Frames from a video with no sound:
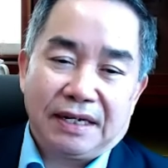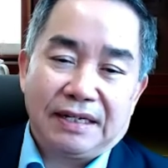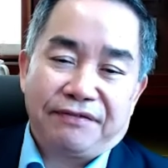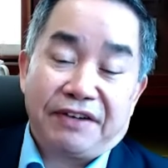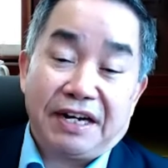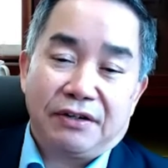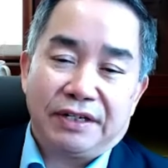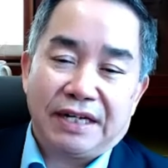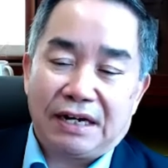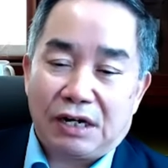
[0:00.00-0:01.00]
And
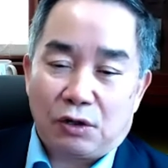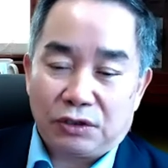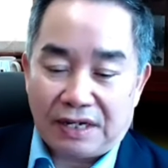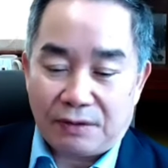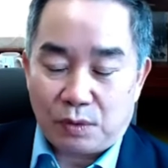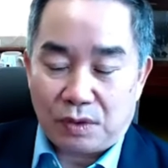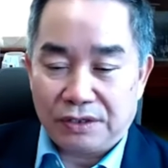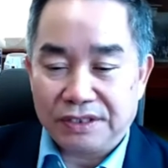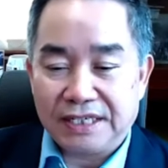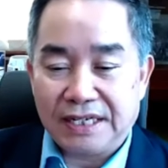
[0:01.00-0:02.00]
finally, I also want
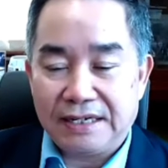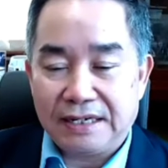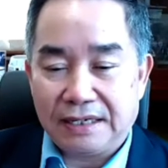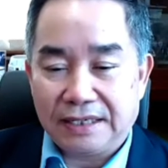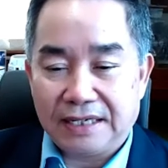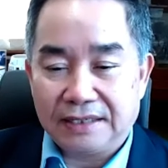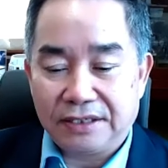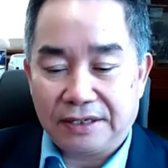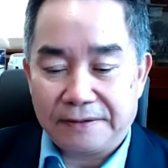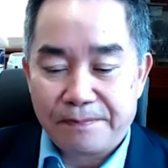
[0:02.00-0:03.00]
to say that
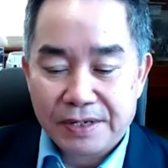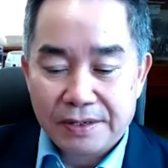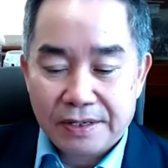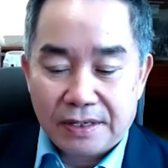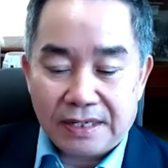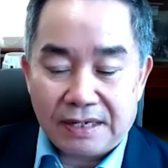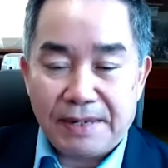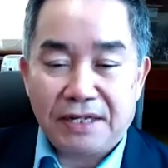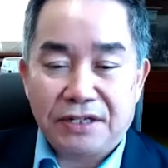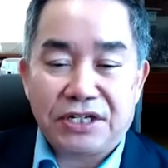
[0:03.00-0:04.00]
there are
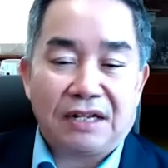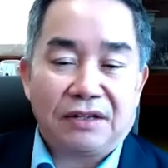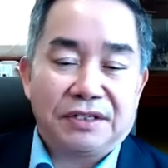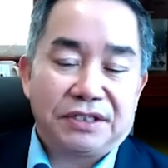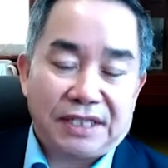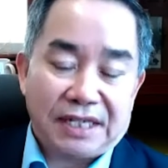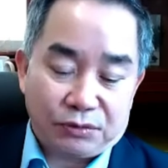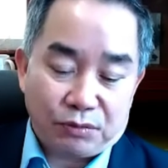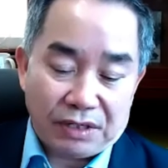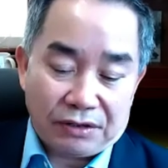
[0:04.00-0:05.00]
many challenges
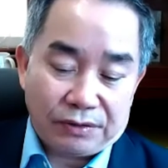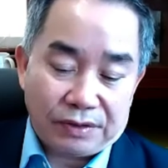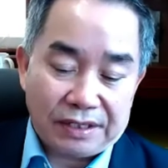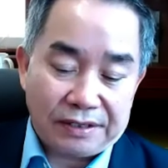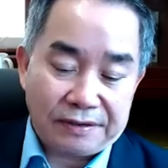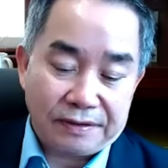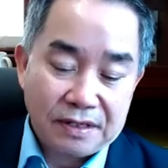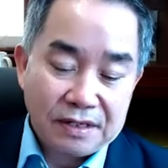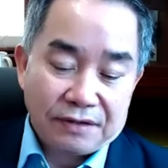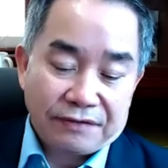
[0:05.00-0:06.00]
as well.
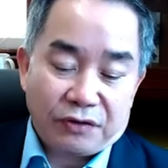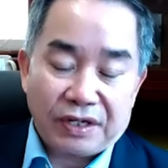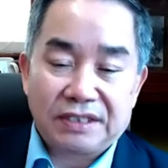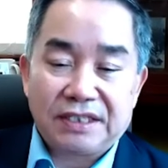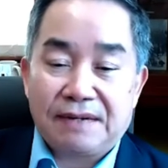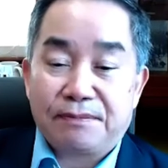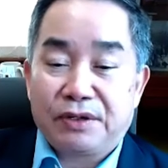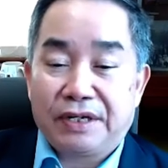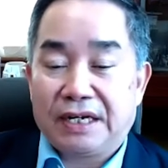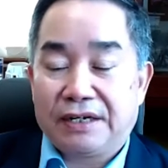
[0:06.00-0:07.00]
For
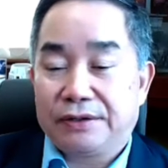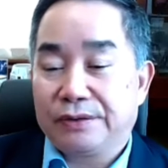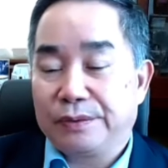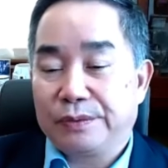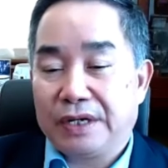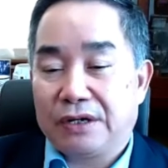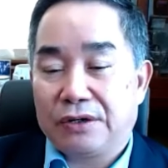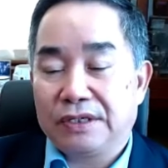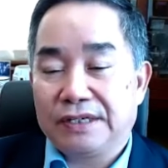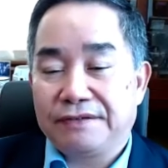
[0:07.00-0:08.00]
example, now we
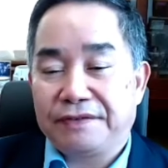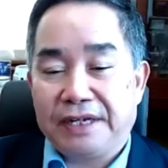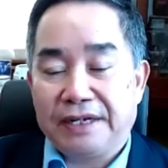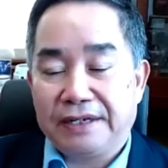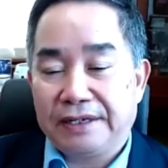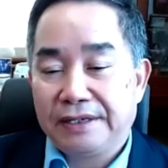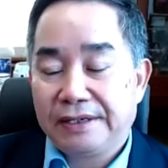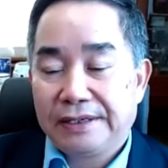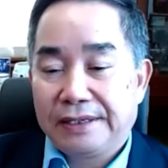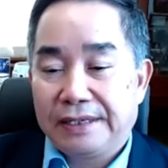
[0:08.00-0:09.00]
all live in
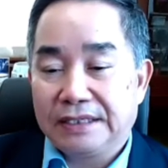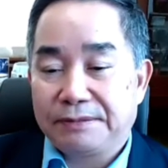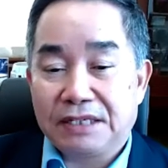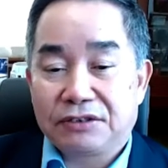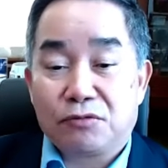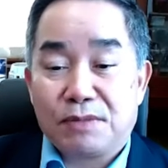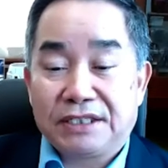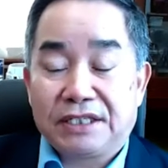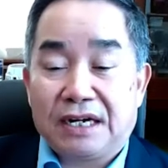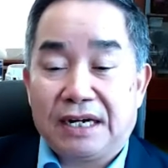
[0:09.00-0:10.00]
and spend so
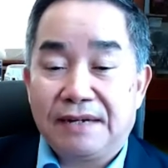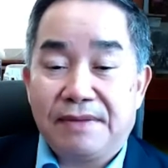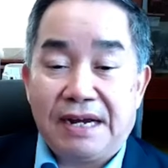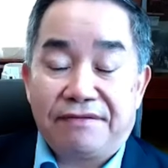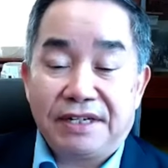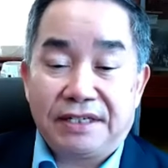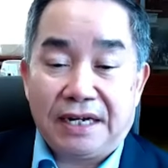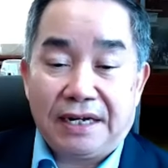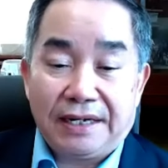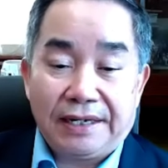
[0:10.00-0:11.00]
much time every
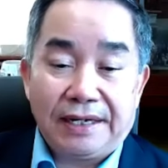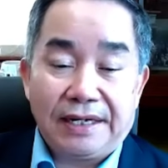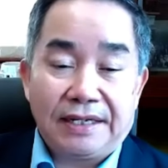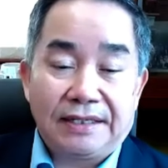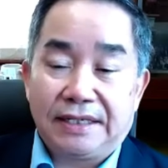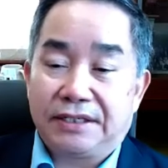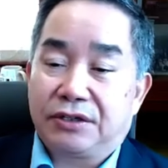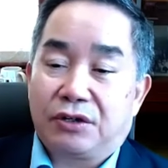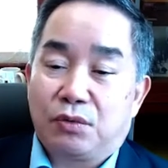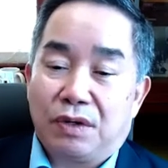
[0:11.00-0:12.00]
day in the
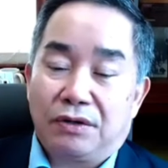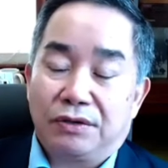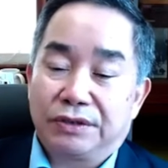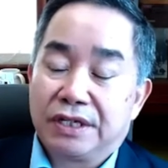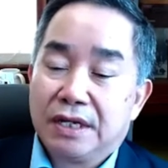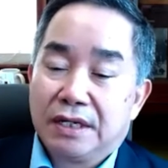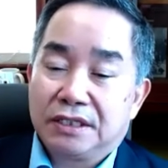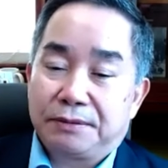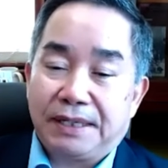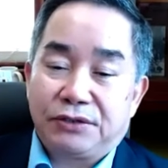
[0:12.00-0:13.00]
digital world,
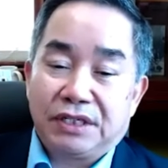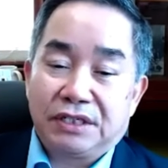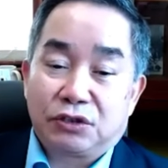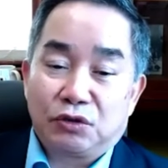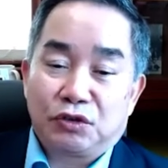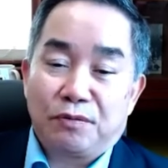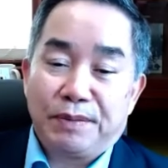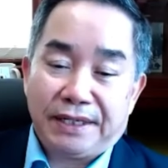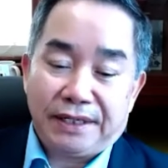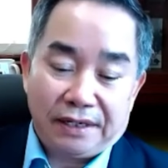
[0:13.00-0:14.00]
especially in social
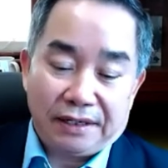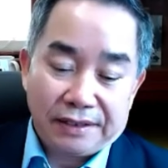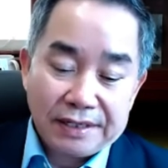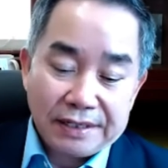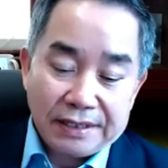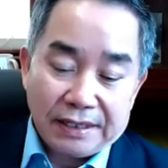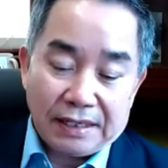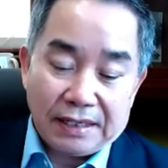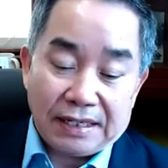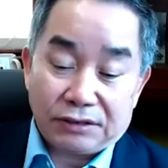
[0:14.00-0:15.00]
media,
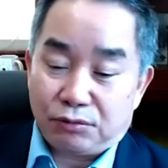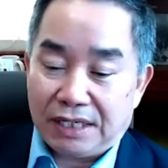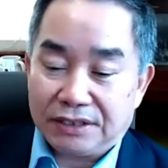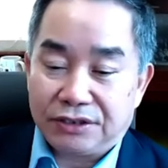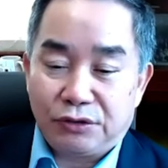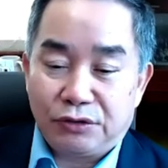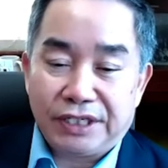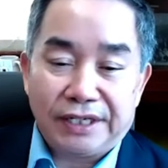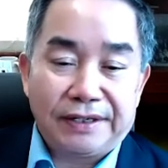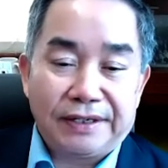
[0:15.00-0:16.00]
as well as
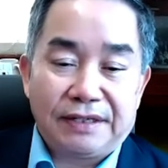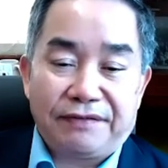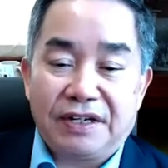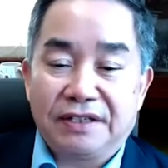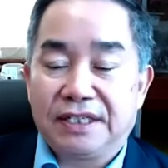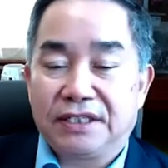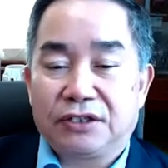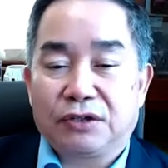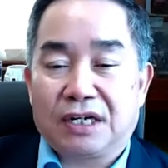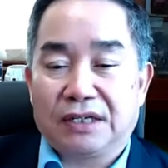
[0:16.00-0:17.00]
using different
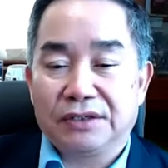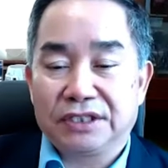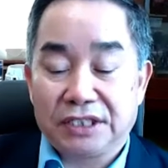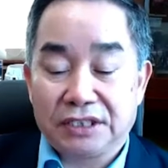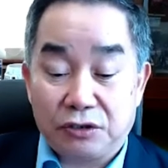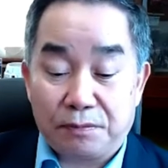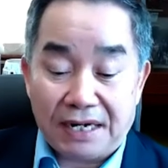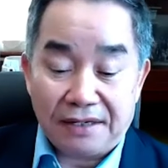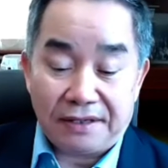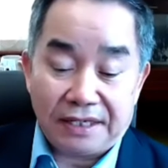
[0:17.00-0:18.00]
digital currencies to
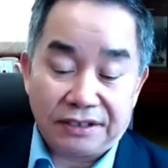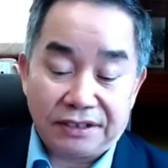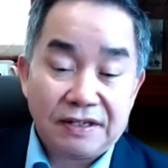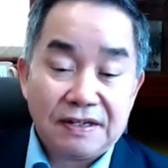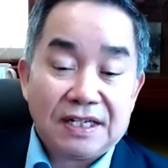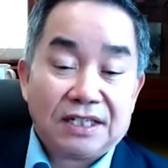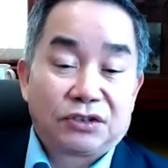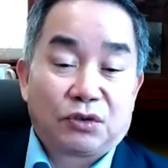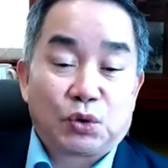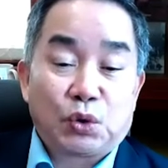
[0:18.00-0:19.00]
buy things.
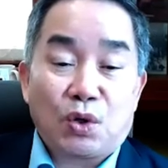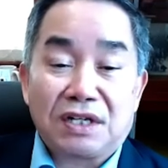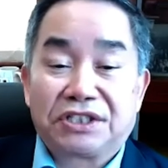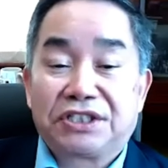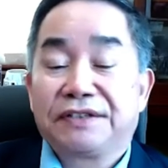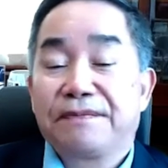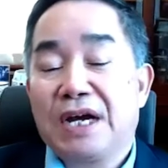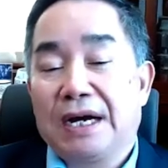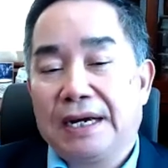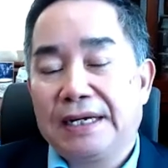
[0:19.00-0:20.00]
So trust
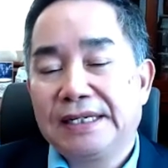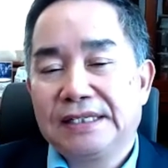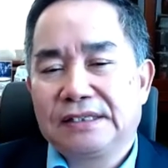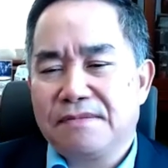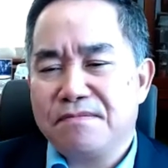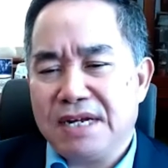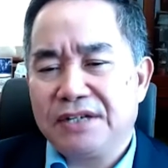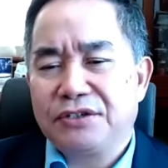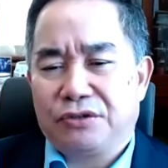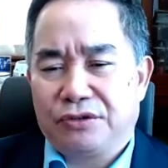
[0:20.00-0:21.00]
is the
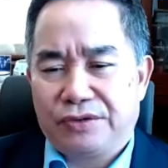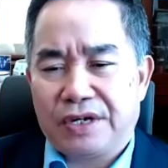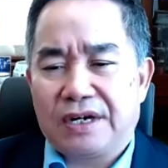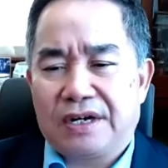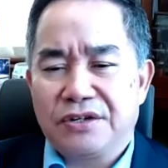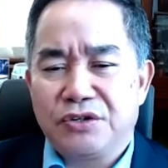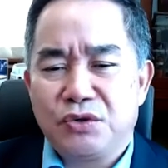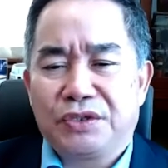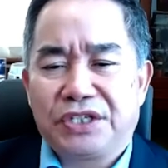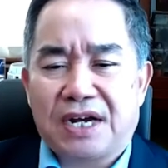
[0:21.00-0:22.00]
major
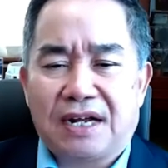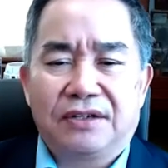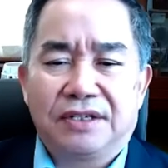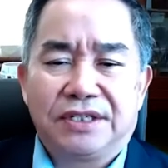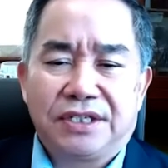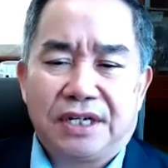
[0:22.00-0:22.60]
new challenge.